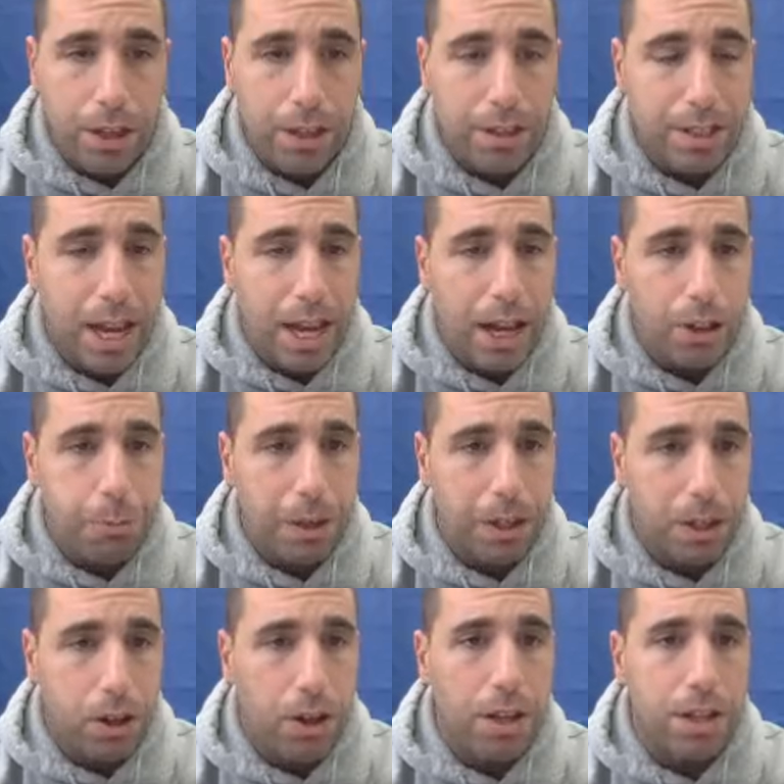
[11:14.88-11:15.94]
the South,
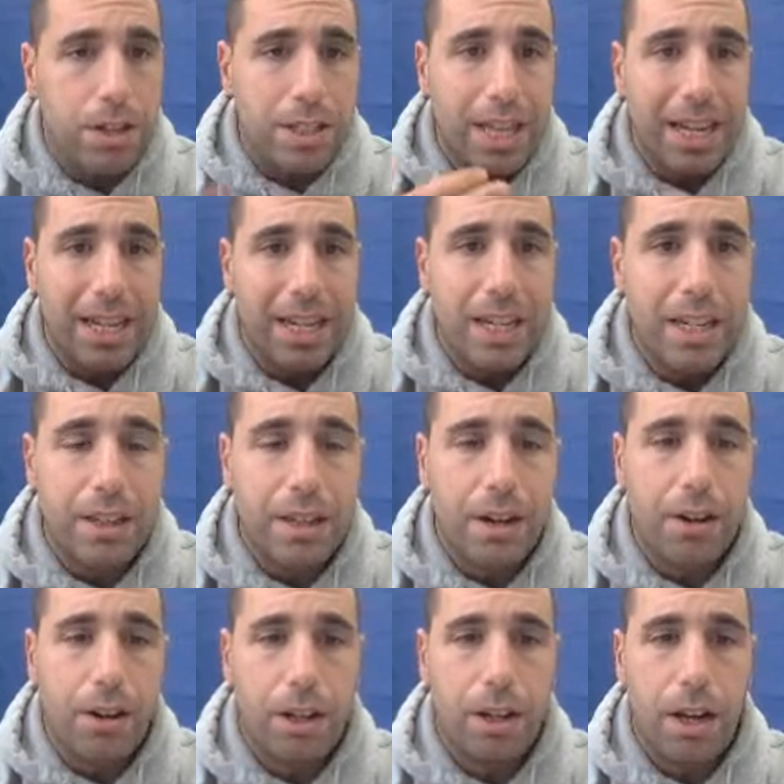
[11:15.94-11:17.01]
because they needed
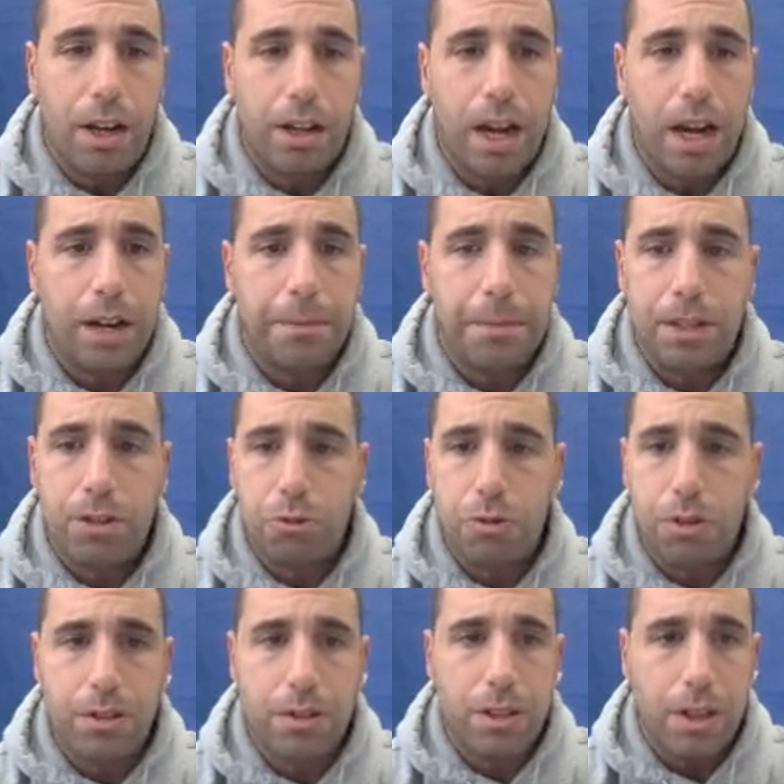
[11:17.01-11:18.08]
their economy to
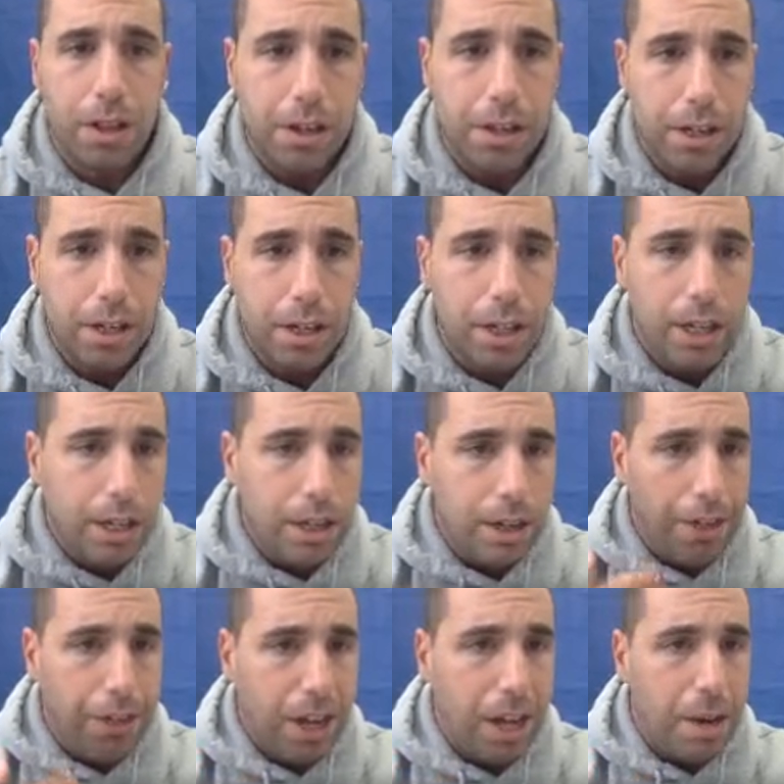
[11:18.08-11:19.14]
succeed. Now,
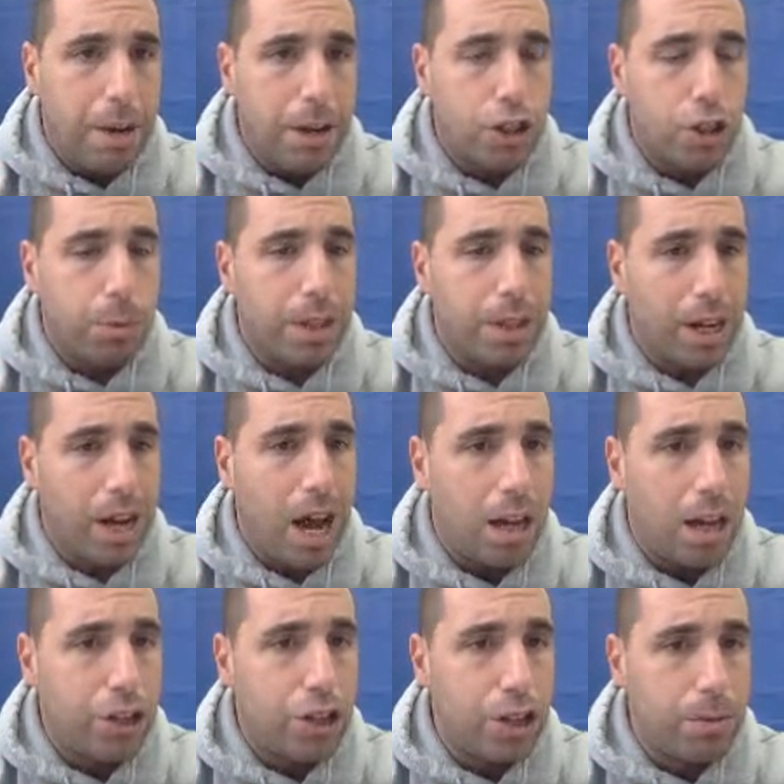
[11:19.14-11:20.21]
I think I mentioned when the
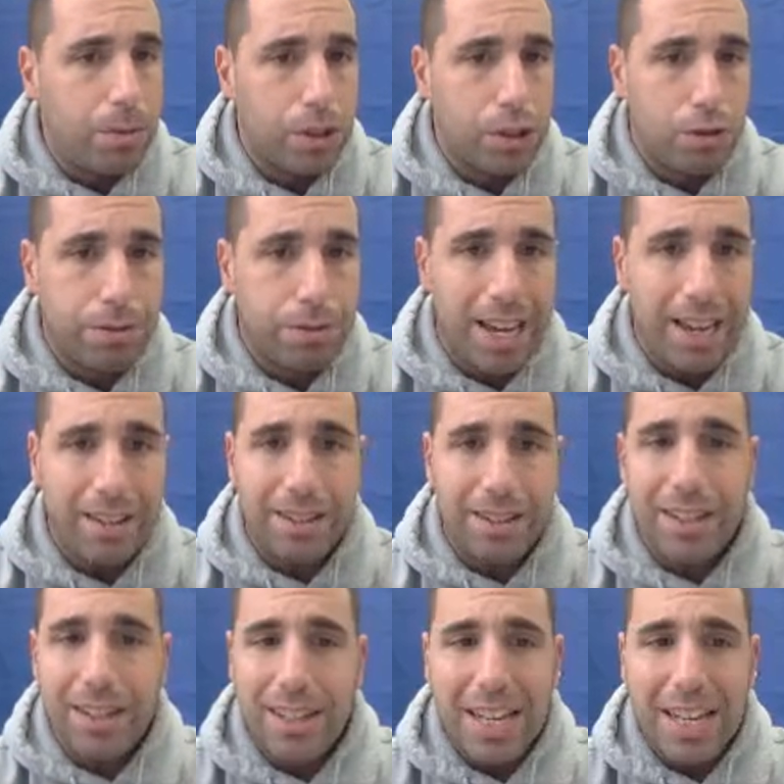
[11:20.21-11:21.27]
cotton gin was created,
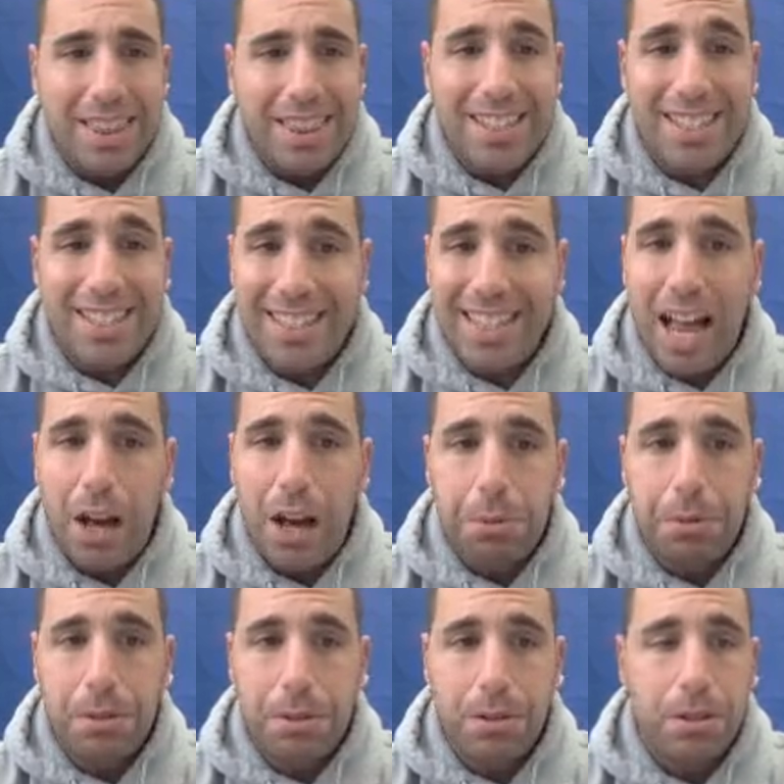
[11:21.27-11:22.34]
the South